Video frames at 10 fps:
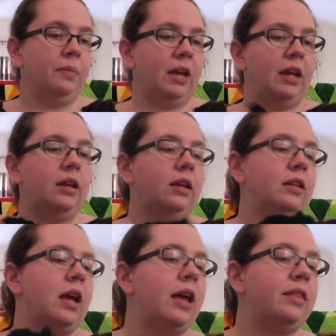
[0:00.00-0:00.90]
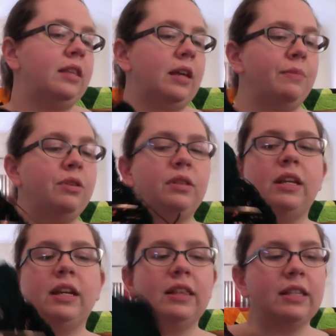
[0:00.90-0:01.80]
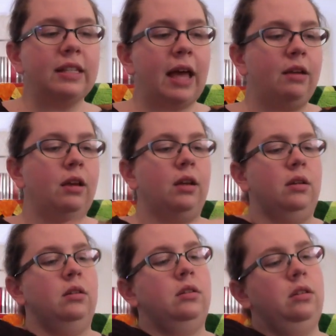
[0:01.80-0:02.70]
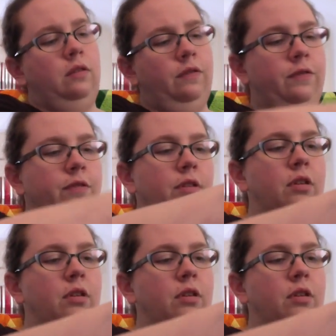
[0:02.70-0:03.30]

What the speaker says: And I'm knitting this out of